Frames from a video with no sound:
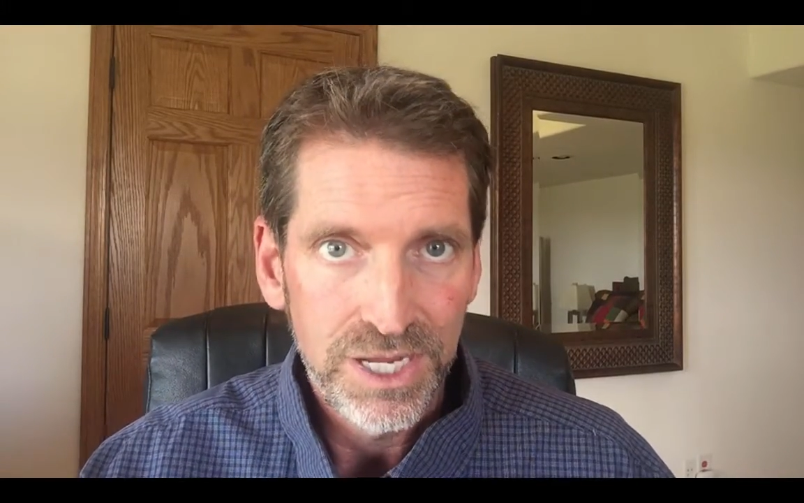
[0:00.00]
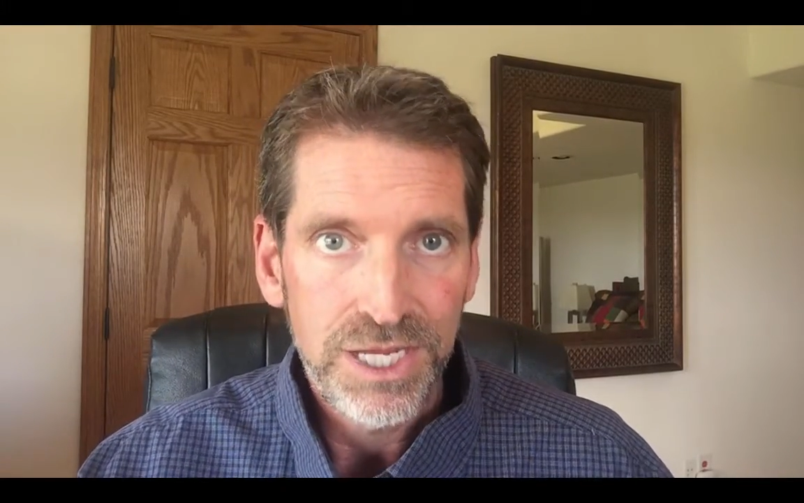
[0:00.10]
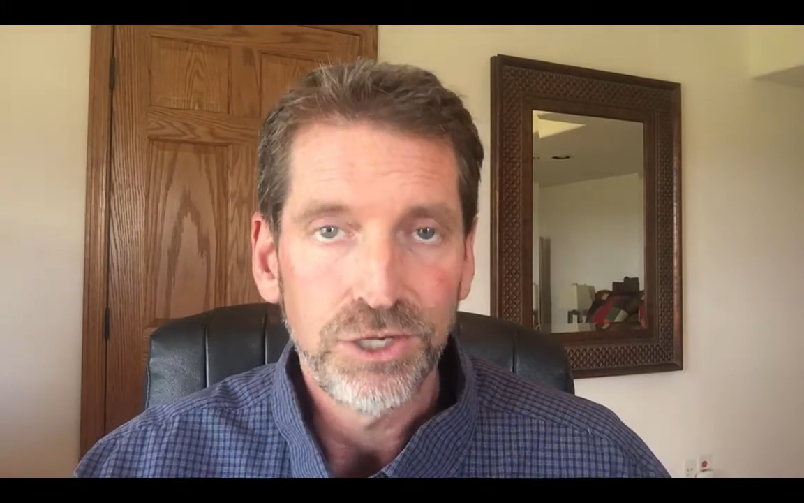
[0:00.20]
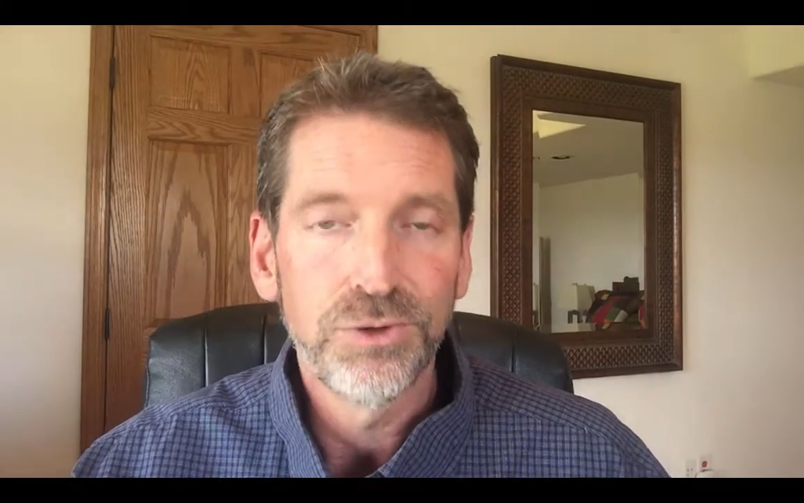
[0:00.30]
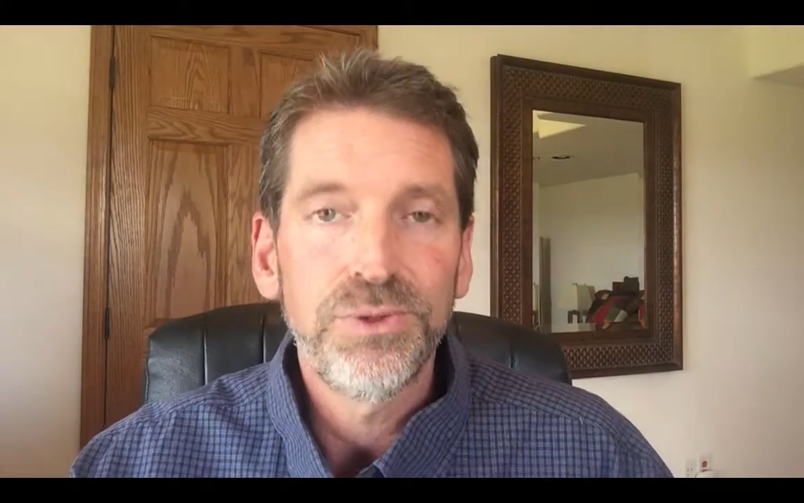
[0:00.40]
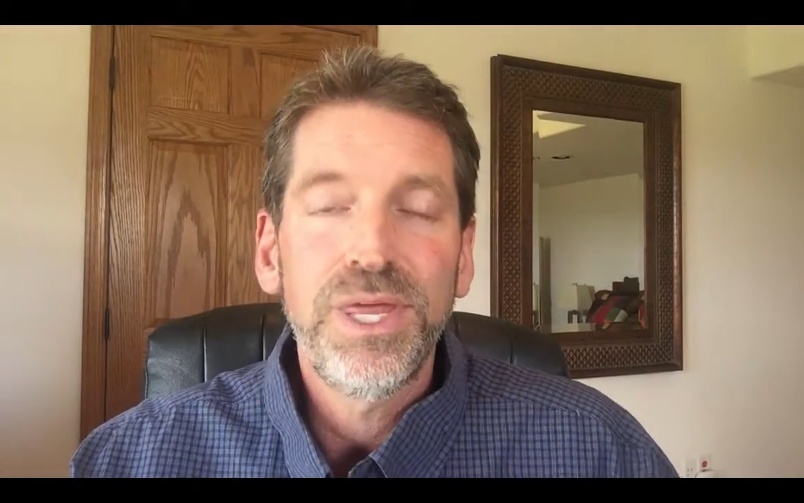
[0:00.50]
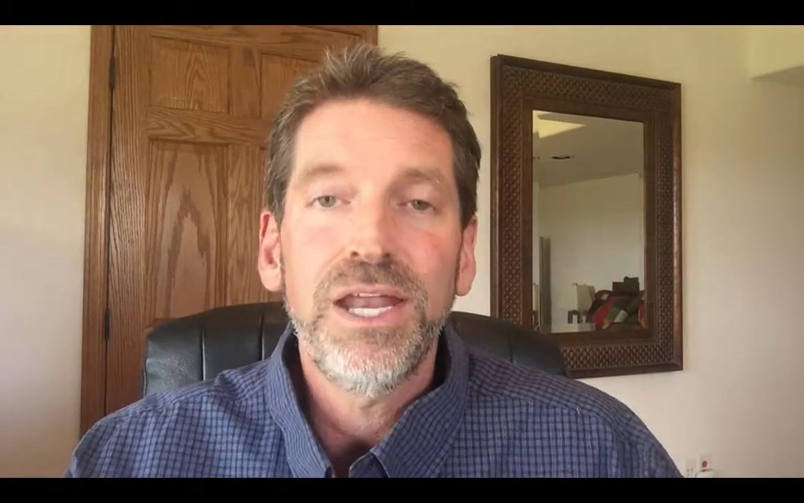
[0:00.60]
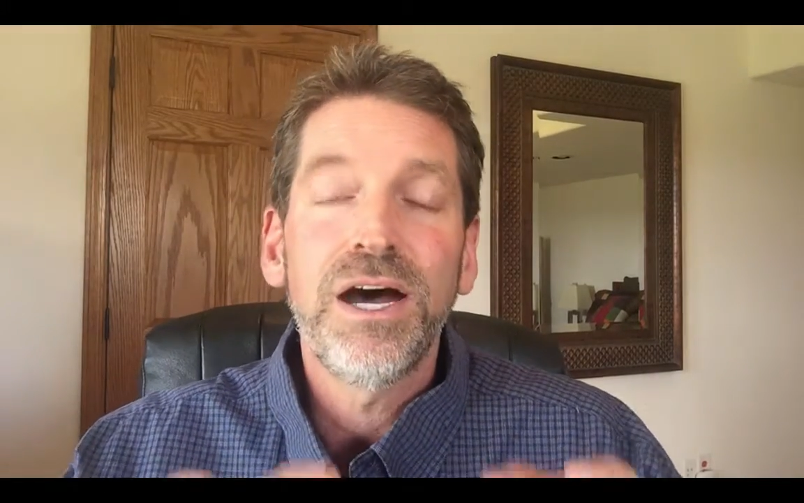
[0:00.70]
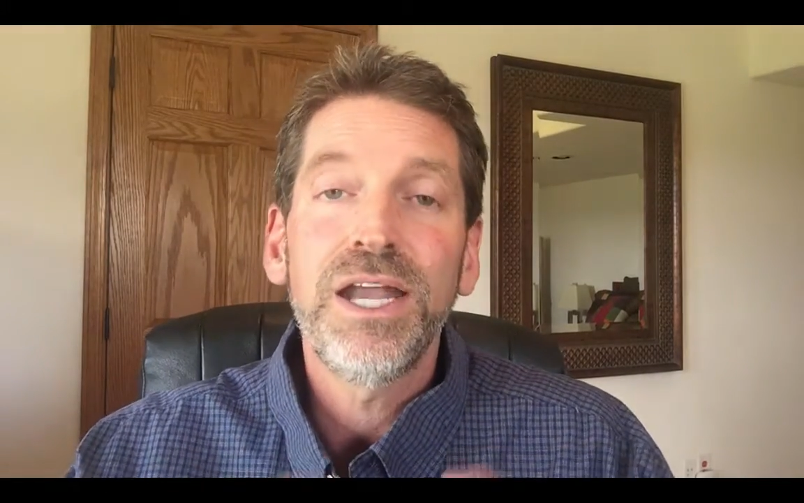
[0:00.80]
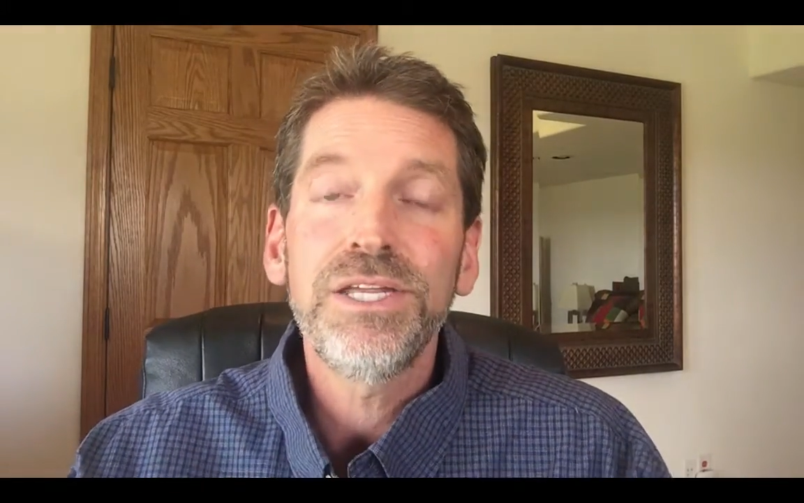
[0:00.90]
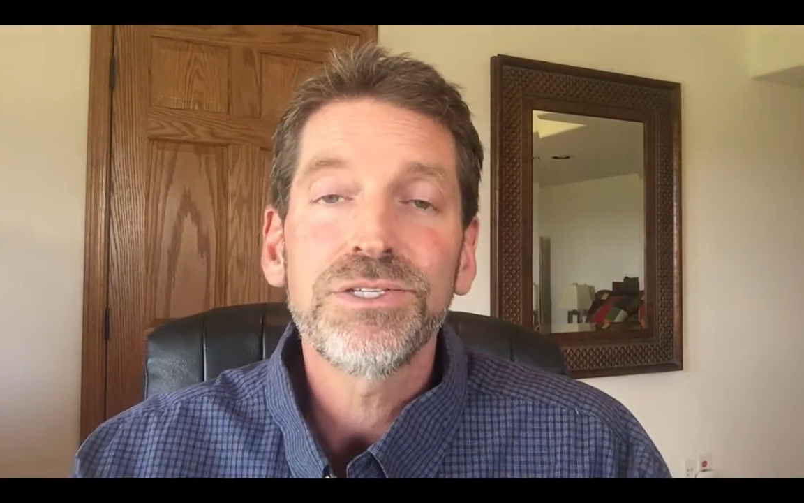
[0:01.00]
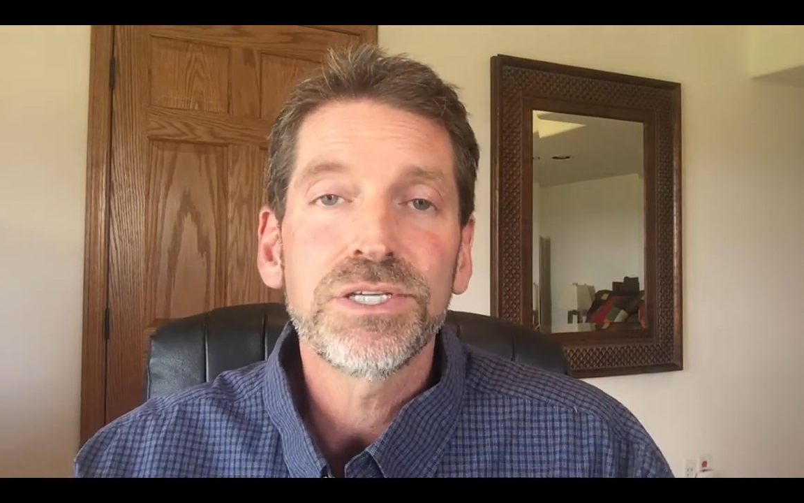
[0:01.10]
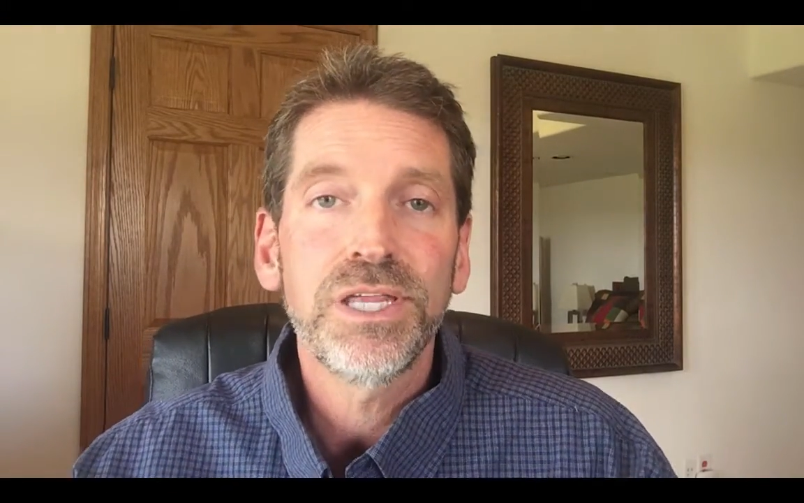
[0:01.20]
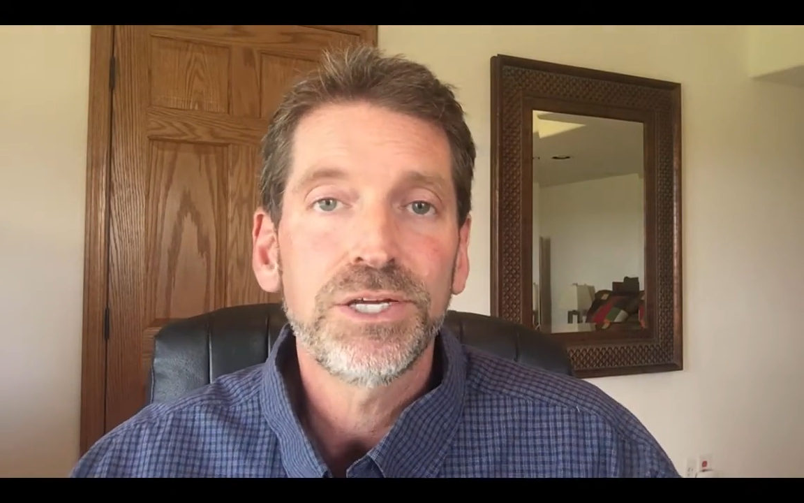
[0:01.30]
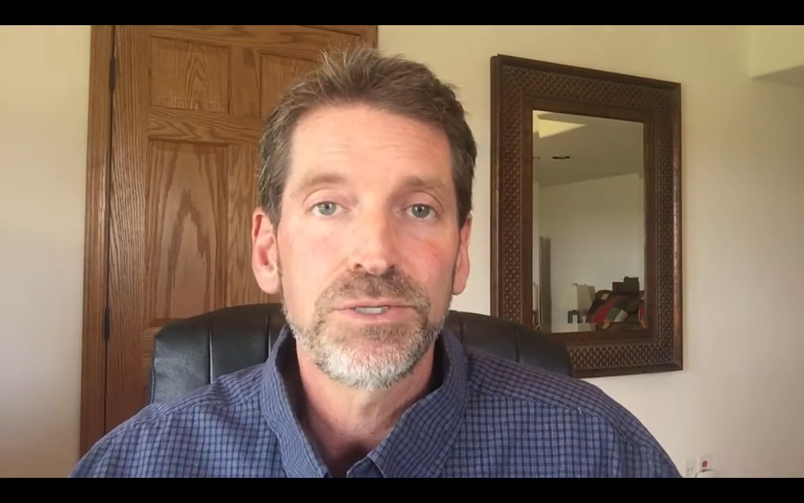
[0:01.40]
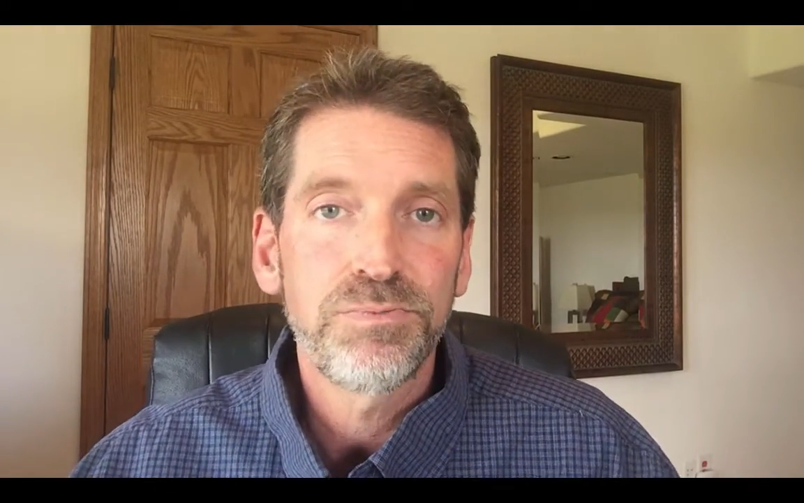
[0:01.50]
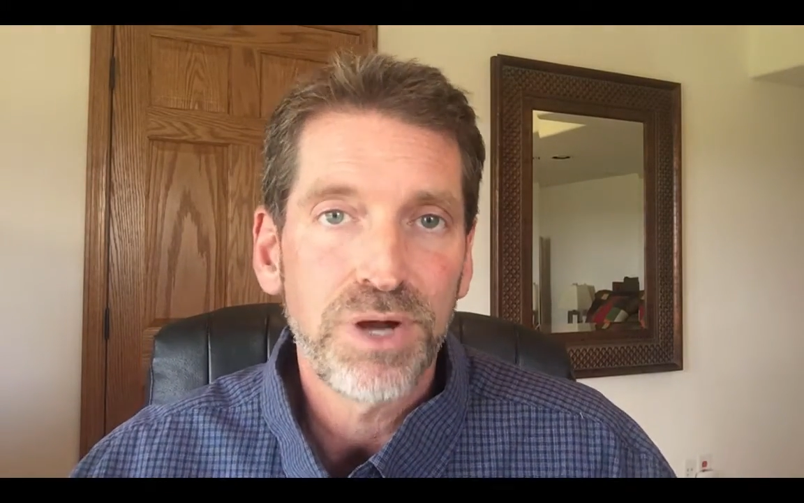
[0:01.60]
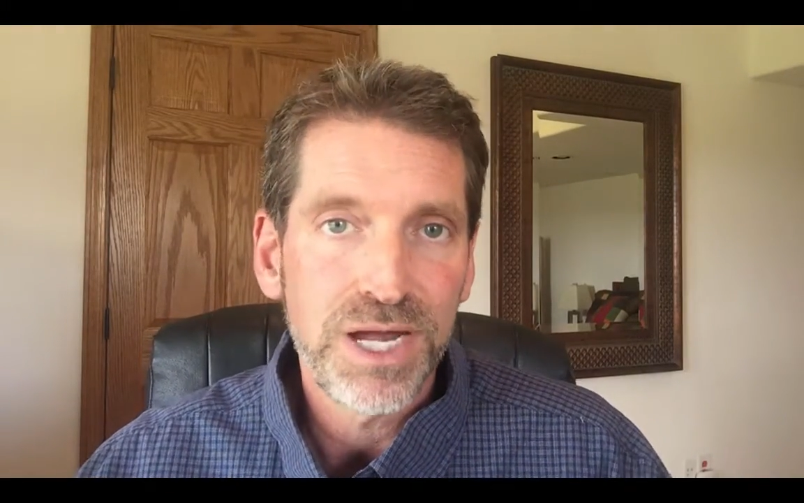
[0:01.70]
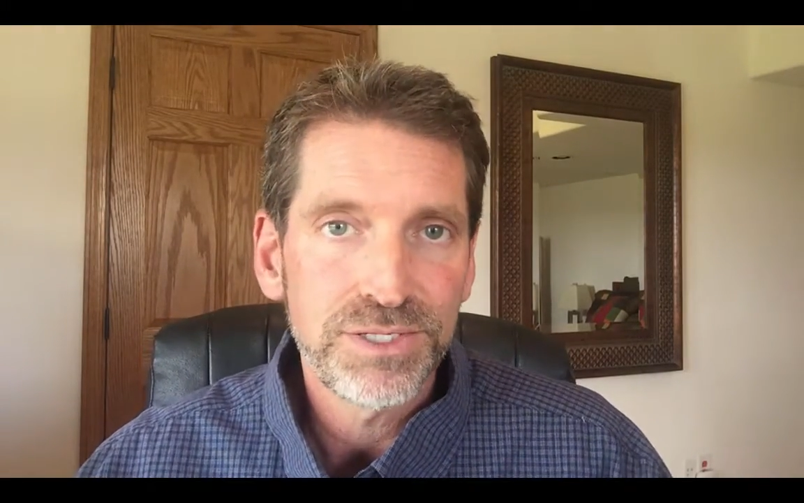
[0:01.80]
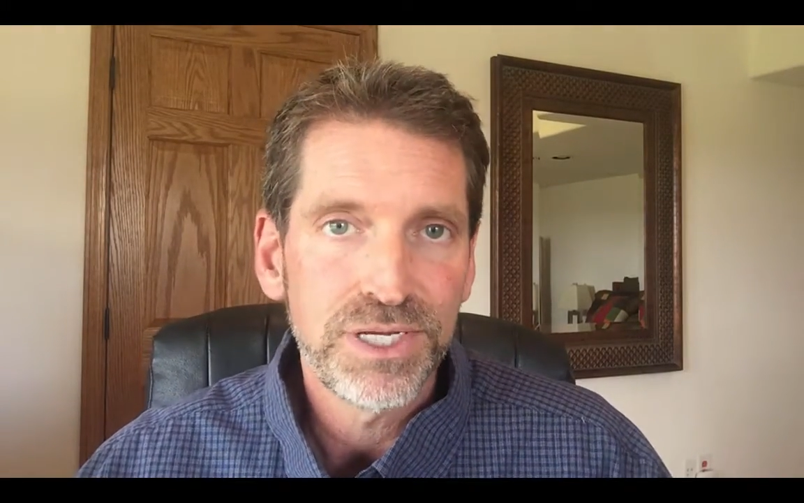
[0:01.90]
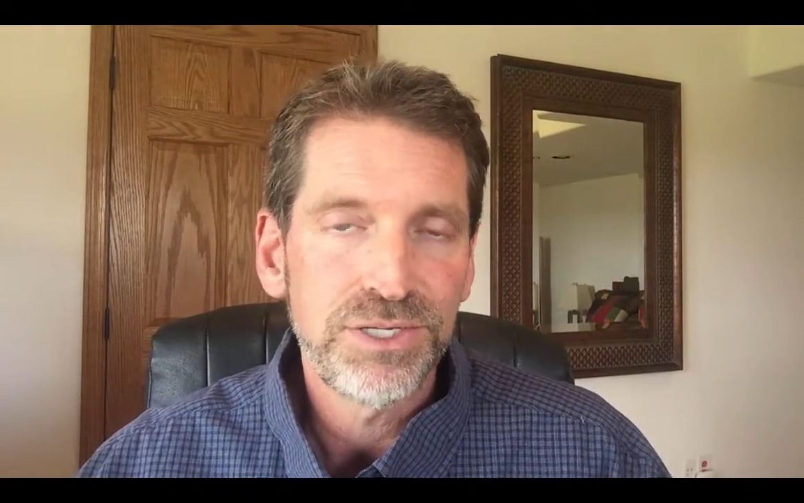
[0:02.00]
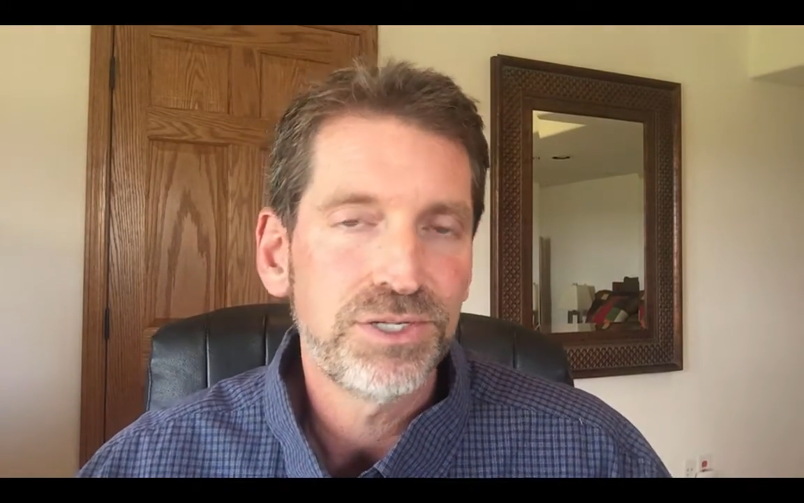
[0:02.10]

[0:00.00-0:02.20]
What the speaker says: you go through that audience selection process.